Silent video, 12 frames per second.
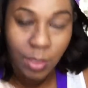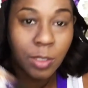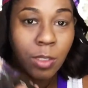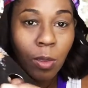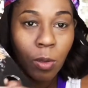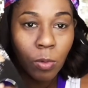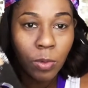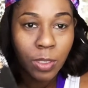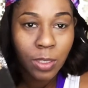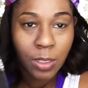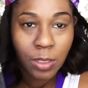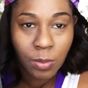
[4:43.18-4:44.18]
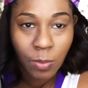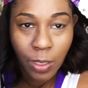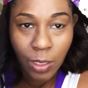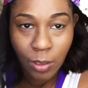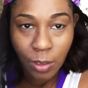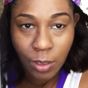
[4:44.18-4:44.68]
So this is what
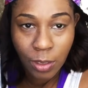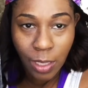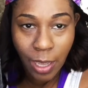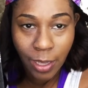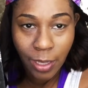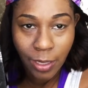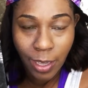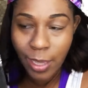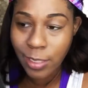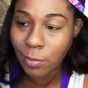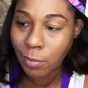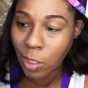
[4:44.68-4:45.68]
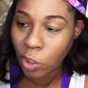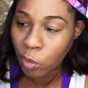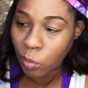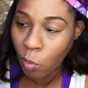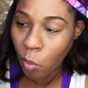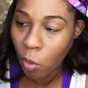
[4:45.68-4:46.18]
it looks like. It has
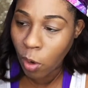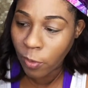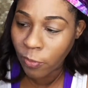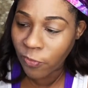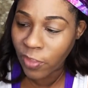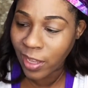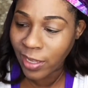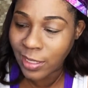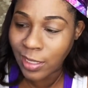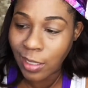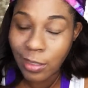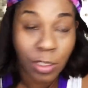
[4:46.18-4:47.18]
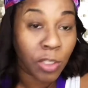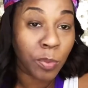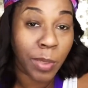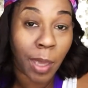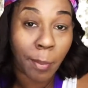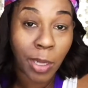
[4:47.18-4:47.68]
much more thick,
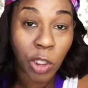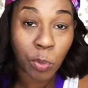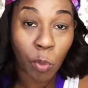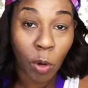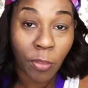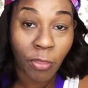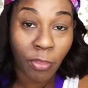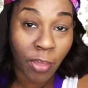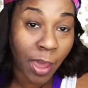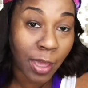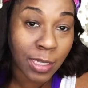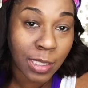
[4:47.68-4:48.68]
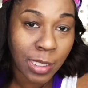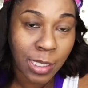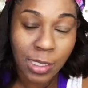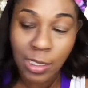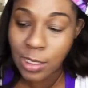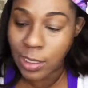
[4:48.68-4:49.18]
a much more thick
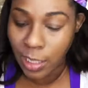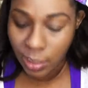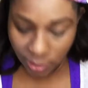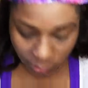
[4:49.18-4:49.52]
consistency at